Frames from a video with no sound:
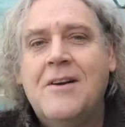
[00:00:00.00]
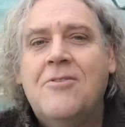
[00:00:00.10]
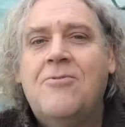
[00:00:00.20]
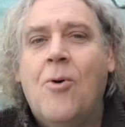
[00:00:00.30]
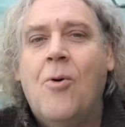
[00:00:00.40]

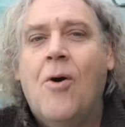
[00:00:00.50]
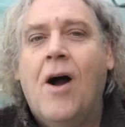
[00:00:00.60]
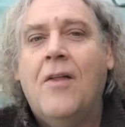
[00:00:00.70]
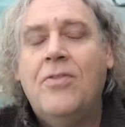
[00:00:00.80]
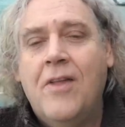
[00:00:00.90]
for
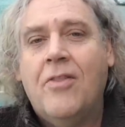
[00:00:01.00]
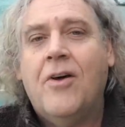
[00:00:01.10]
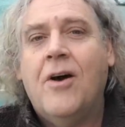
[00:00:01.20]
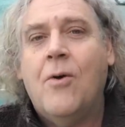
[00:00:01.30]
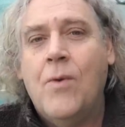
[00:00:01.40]

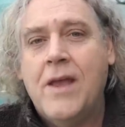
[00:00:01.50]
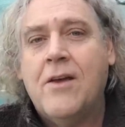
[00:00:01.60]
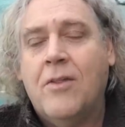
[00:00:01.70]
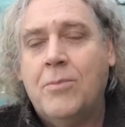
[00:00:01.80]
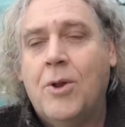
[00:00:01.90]
another A Week
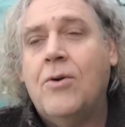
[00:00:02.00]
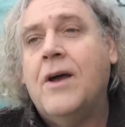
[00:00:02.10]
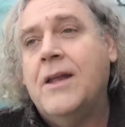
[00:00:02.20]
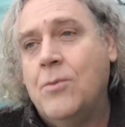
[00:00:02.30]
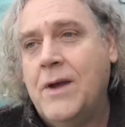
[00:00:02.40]
at the Plot
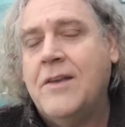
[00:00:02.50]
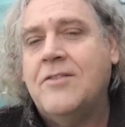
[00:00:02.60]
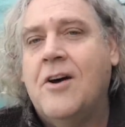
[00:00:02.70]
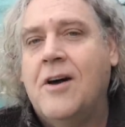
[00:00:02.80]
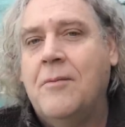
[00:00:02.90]
in a week's
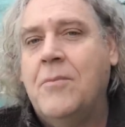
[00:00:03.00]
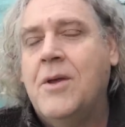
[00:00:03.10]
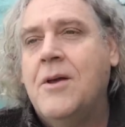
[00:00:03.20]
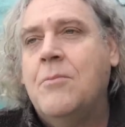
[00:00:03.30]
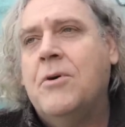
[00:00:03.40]
time.
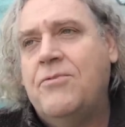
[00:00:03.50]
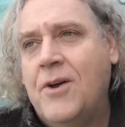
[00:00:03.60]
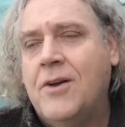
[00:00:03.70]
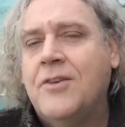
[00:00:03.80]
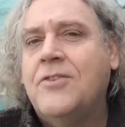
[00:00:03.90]
But
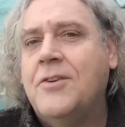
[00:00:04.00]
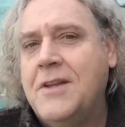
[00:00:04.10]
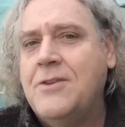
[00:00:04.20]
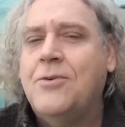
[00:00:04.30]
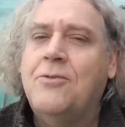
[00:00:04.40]
first, you
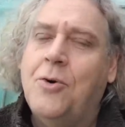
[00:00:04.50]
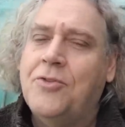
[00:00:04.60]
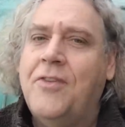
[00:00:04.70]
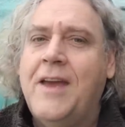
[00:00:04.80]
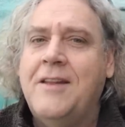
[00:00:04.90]
need to have got
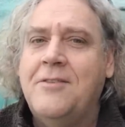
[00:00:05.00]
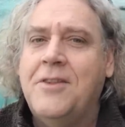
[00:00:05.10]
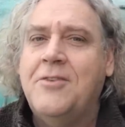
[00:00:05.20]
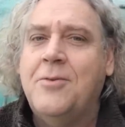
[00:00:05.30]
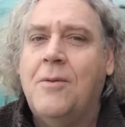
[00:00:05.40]
to the end of
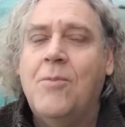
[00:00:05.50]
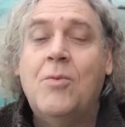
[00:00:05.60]
this one,